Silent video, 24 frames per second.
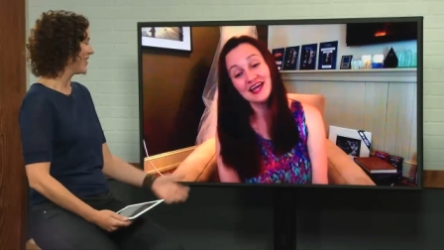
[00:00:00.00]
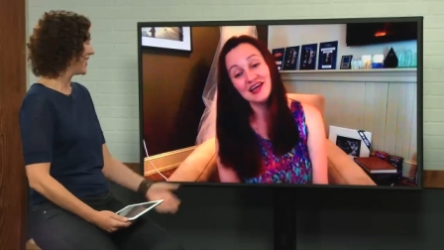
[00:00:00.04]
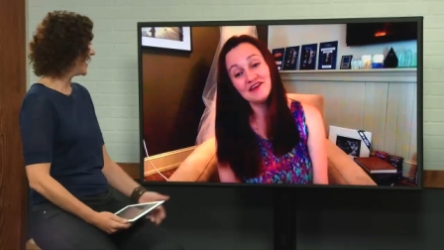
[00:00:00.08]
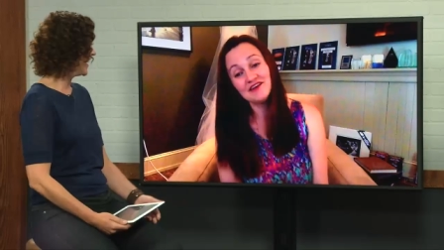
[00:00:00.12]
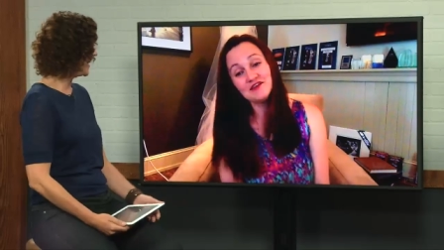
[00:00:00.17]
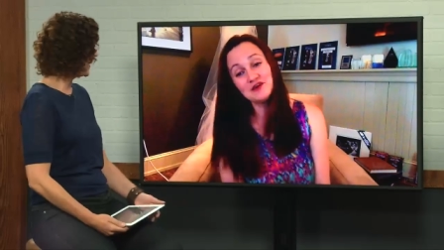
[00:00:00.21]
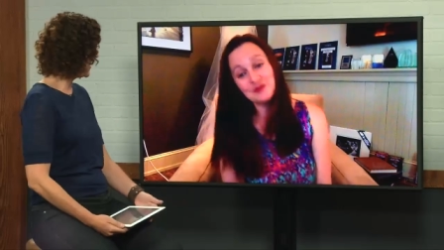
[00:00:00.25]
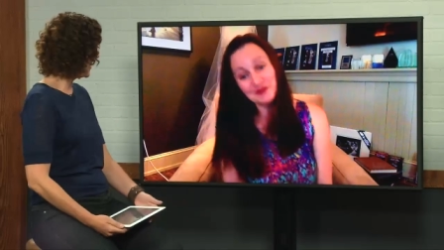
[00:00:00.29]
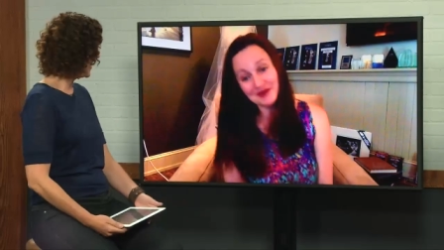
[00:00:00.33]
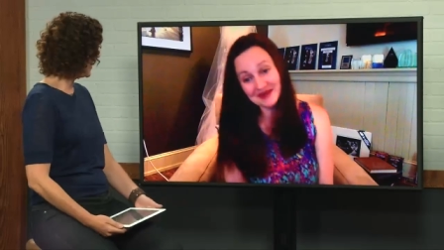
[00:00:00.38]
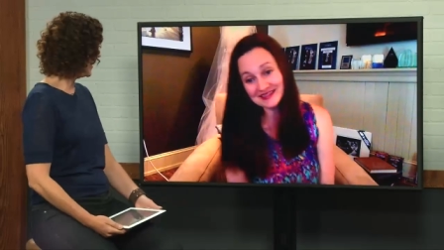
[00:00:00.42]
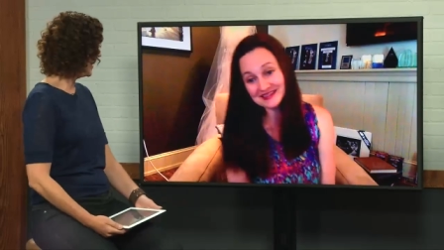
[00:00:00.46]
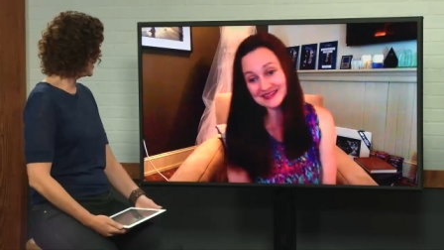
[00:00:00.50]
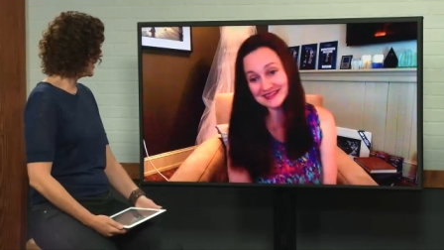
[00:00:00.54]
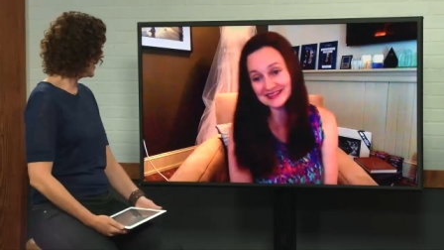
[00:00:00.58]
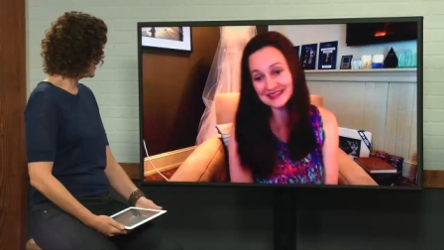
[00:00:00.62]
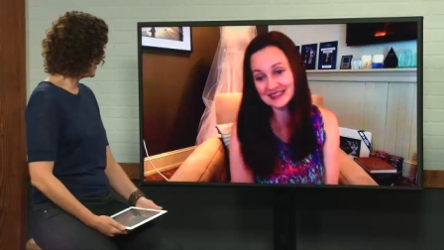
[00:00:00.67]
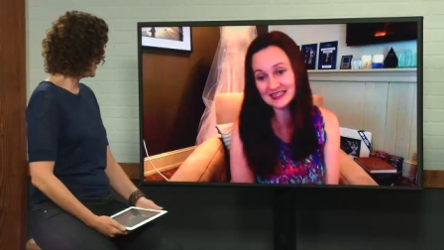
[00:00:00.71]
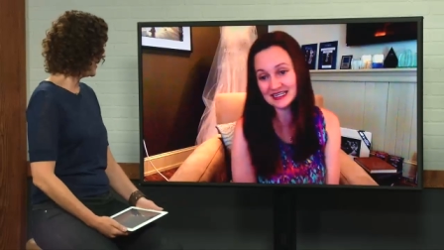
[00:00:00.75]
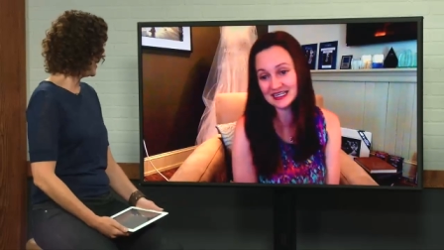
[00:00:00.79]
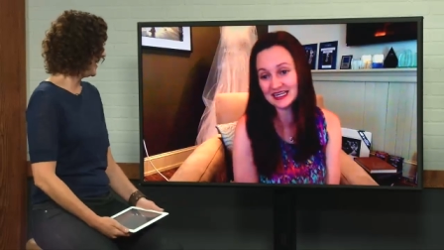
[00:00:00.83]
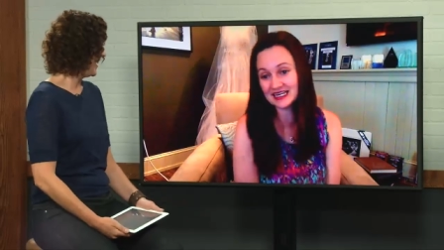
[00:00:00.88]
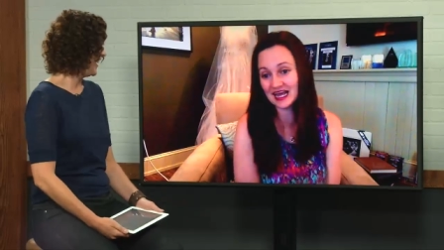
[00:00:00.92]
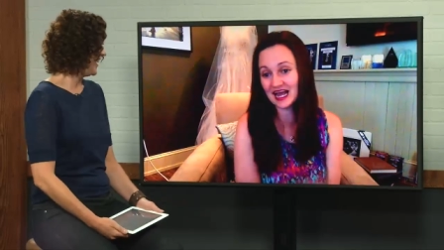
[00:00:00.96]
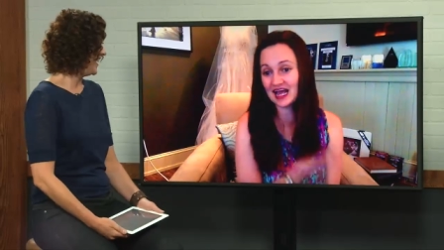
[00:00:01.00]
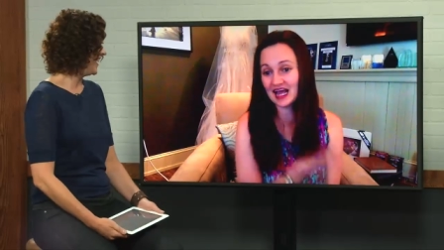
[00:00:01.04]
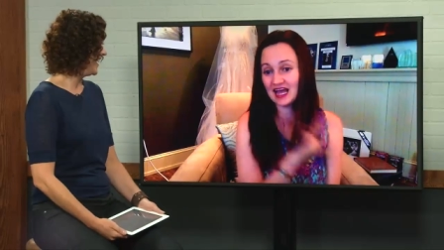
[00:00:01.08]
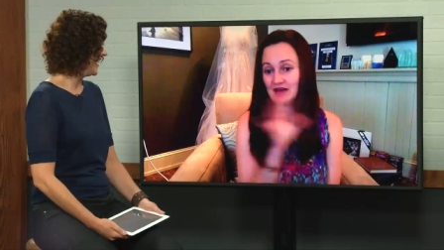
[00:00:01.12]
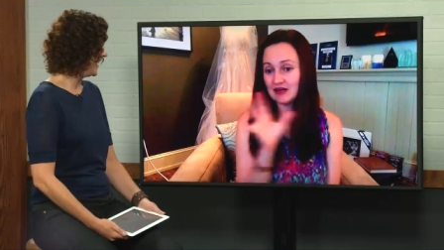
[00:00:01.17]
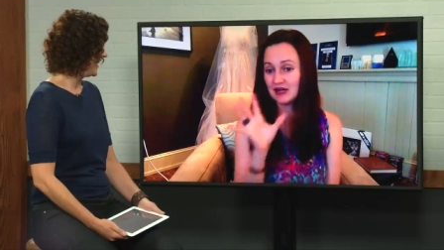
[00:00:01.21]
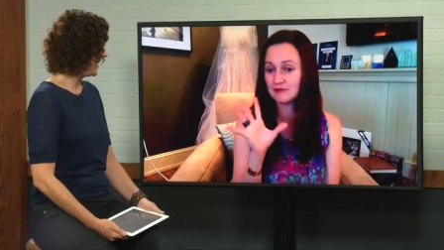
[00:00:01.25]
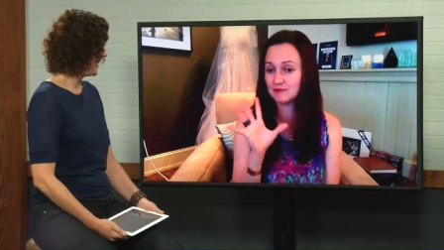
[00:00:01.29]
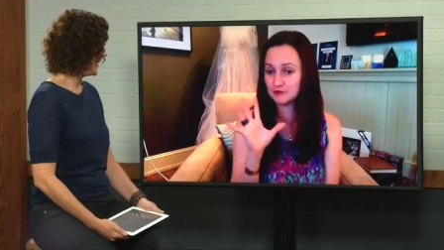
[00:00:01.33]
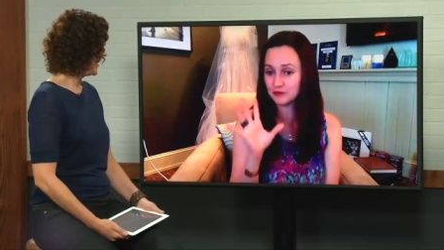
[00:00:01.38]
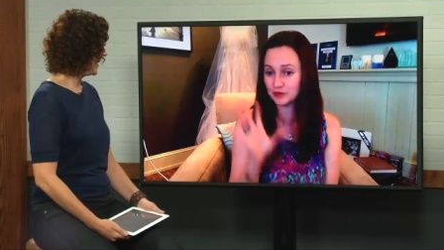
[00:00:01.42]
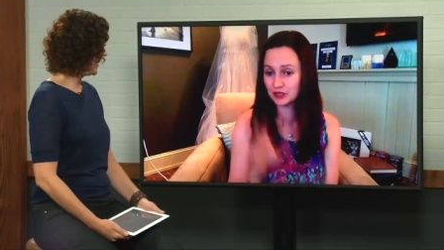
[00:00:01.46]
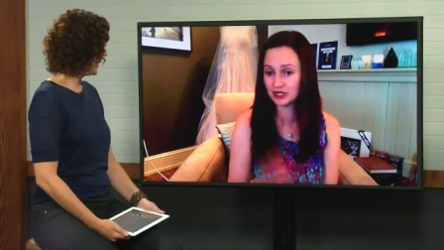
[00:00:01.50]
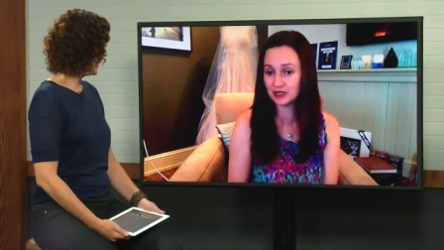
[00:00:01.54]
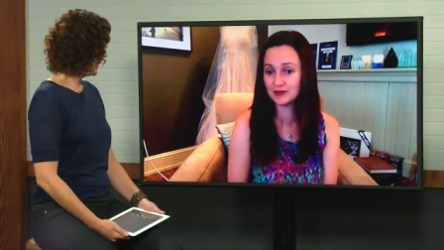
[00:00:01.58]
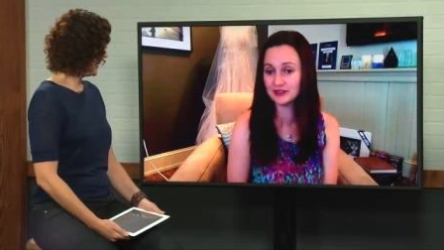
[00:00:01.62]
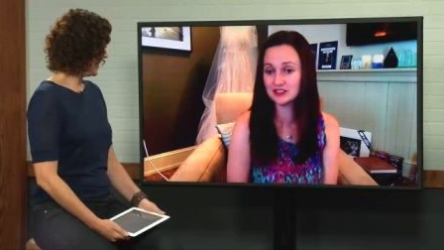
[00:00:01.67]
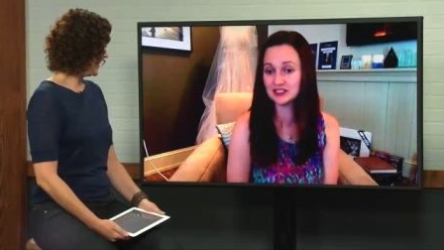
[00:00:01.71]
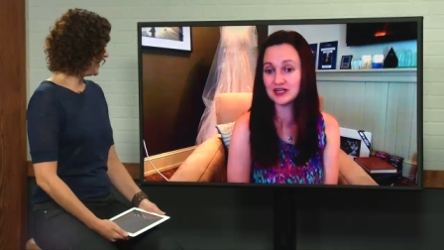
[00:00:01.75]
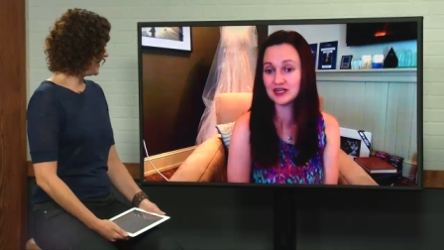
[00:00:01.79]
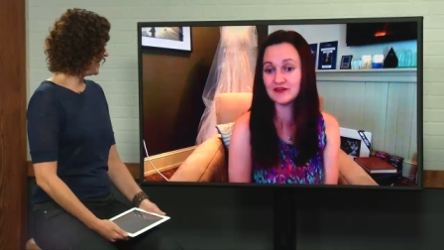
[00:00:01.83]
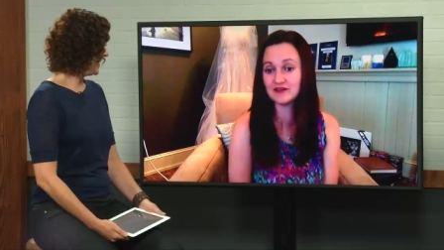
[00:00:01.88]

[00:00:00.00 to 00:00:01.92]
You want to see, in, pretty much everything I